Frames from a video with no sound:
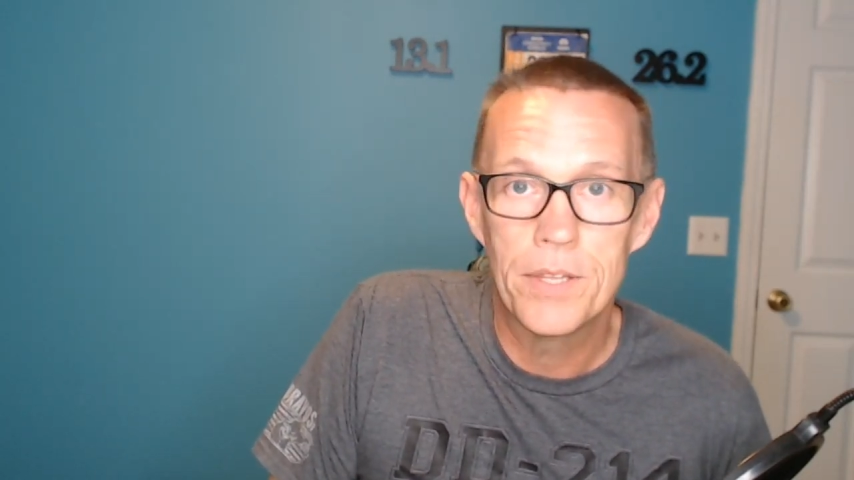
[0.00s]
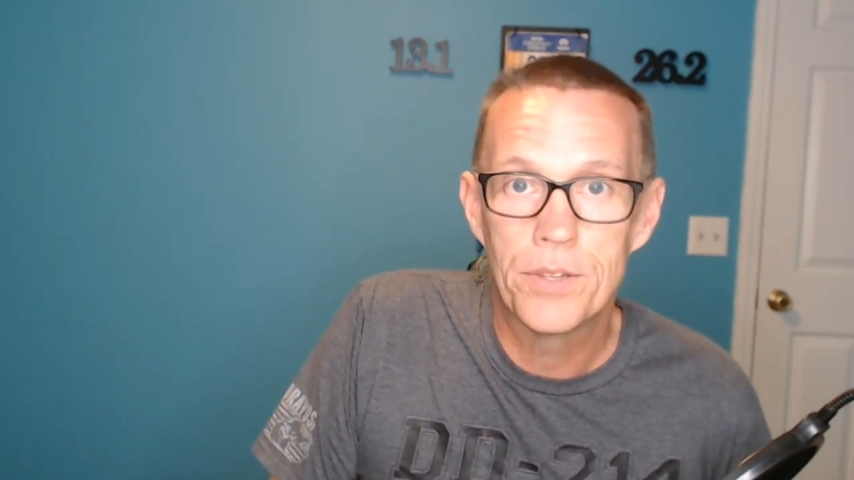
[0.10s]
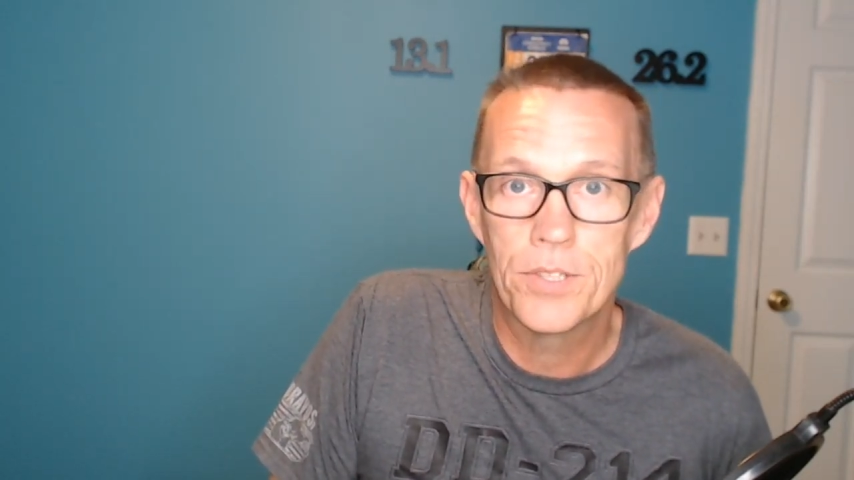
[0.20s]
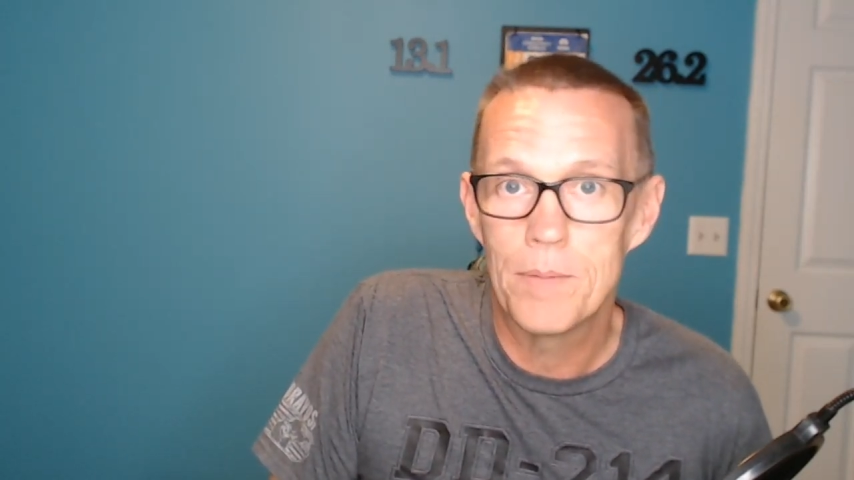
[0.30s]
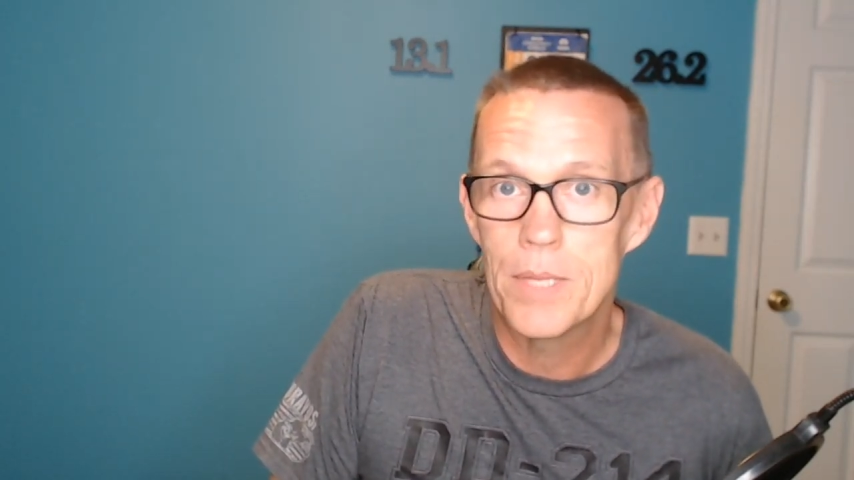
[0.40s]

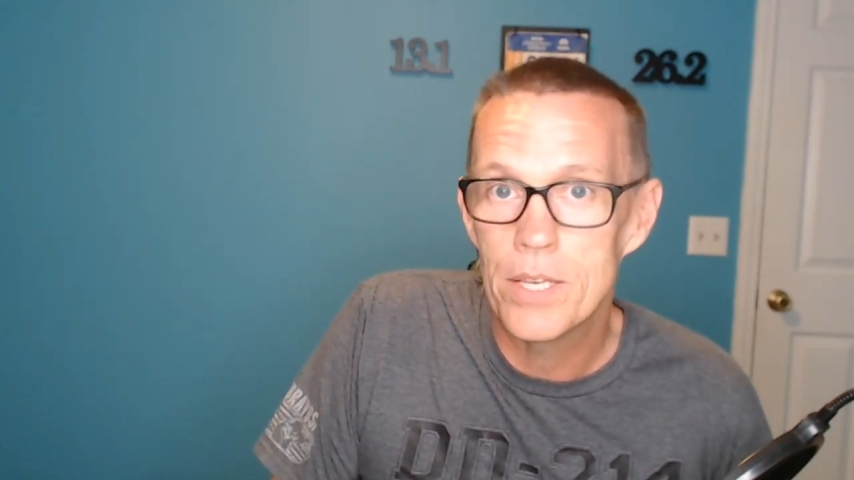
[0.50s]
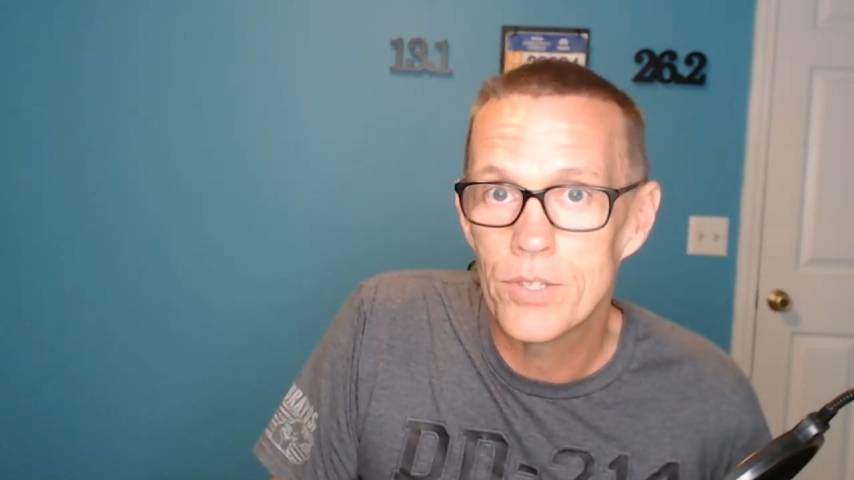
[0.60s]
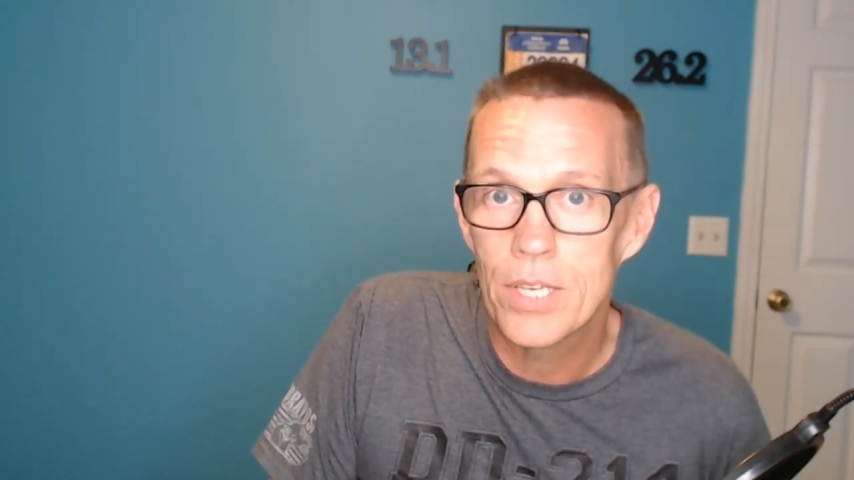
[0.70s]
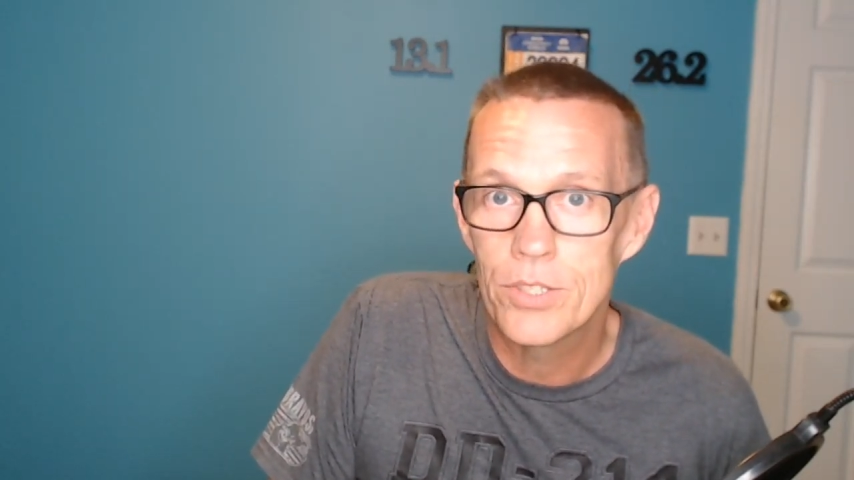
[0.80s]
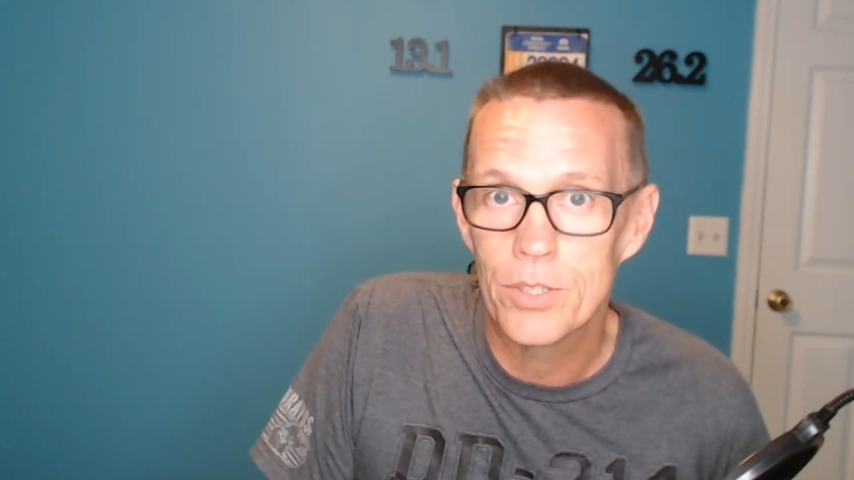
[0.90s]
some of these
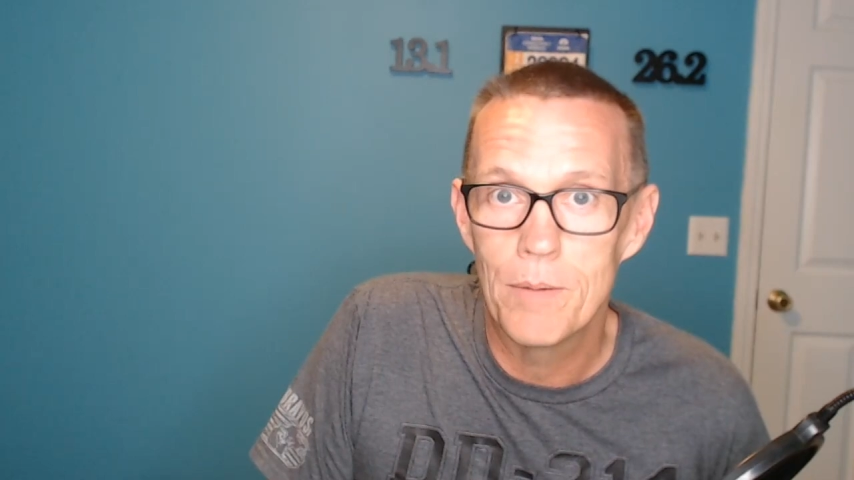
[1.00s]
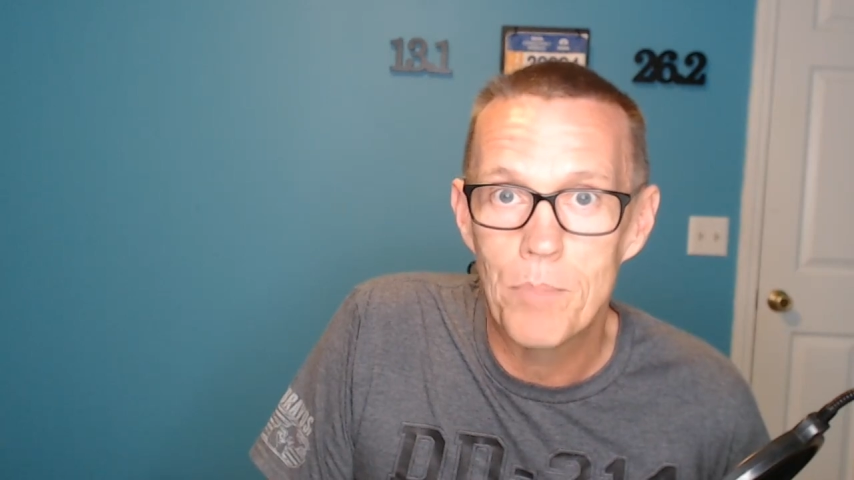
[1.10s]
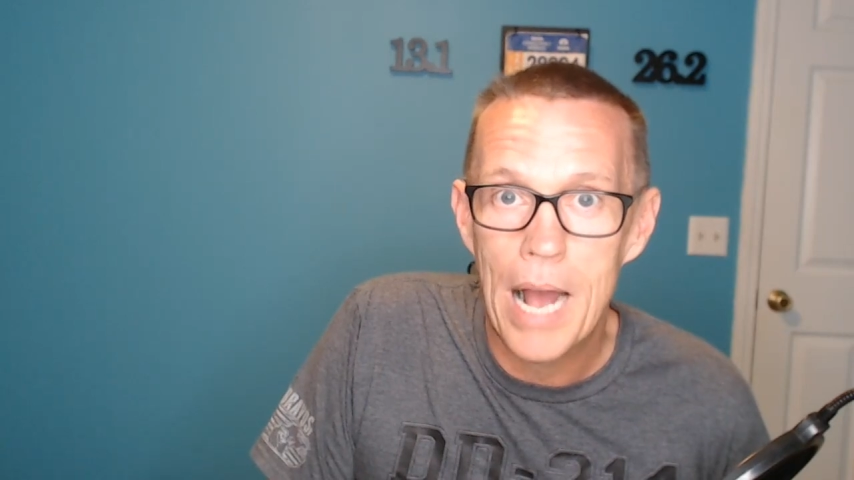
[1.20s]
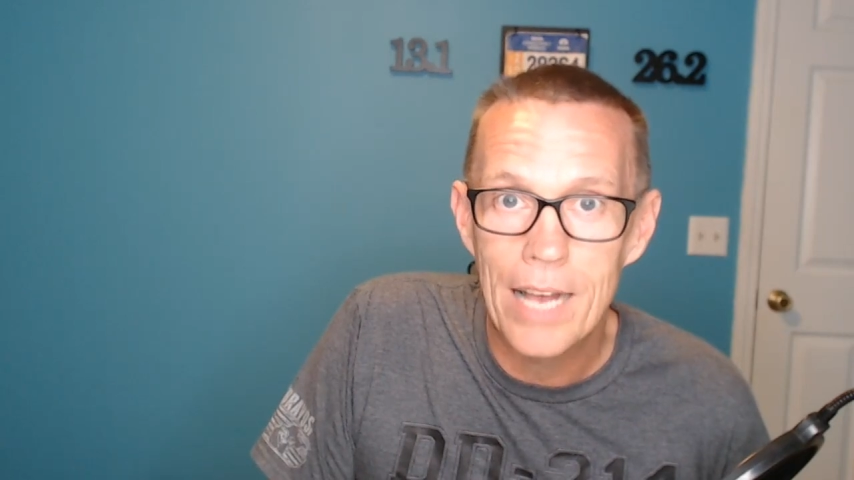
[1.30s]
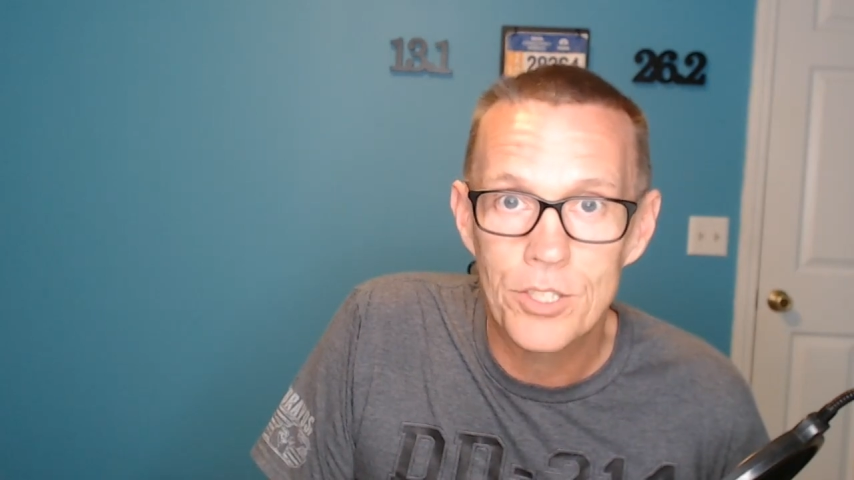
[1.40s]
things are
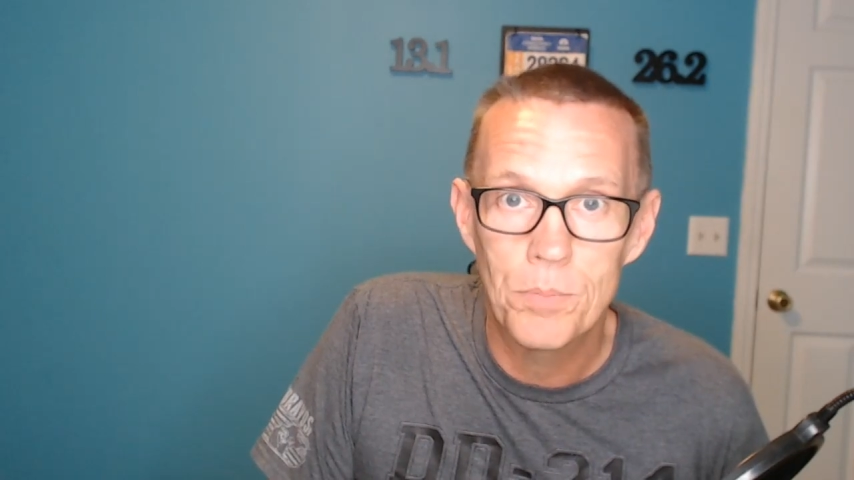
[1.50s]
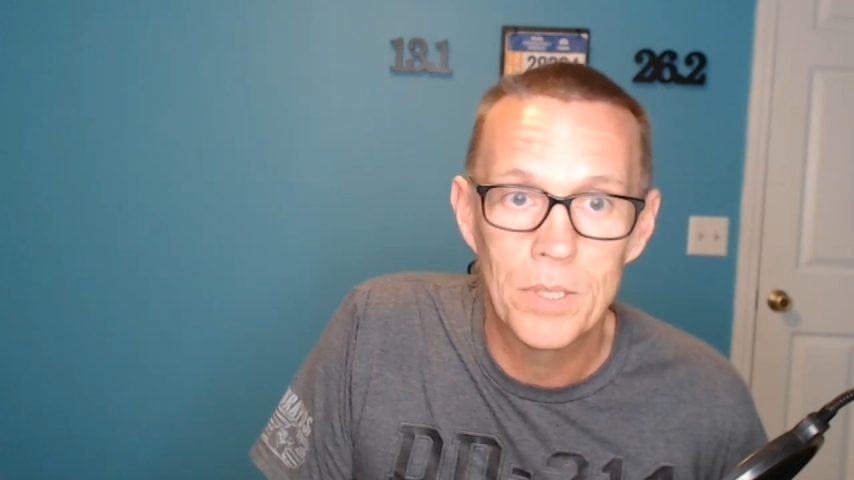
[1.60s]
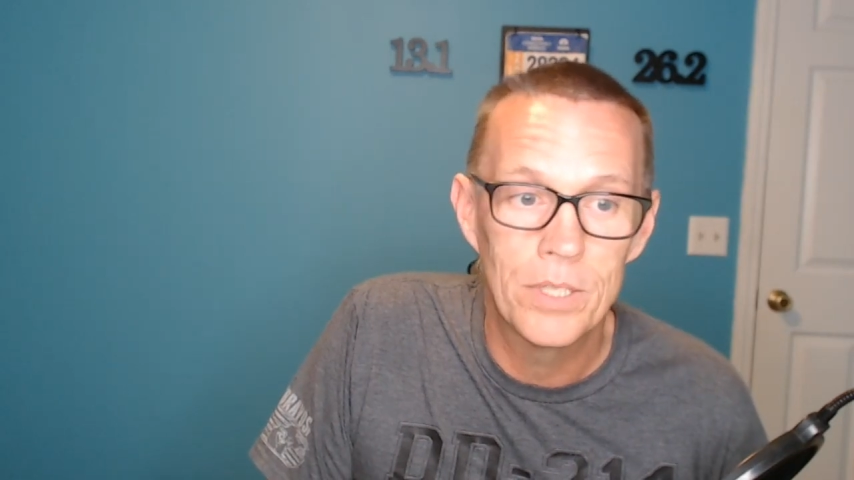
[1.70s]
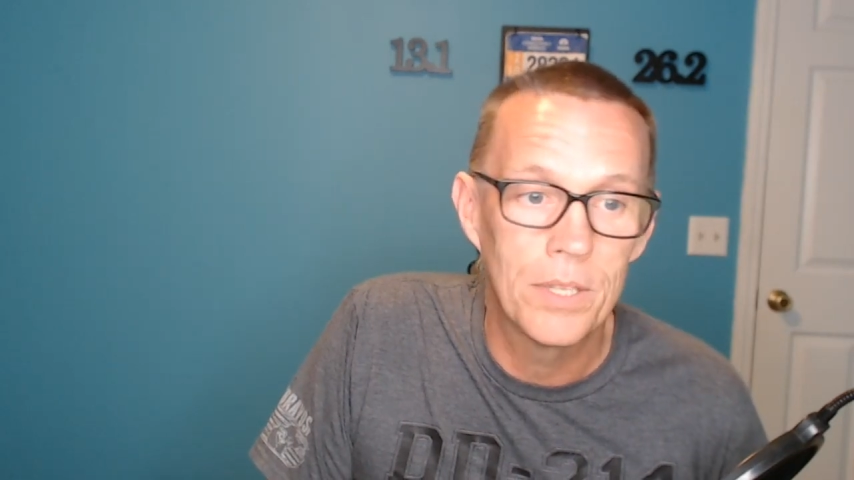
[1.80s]
impossible,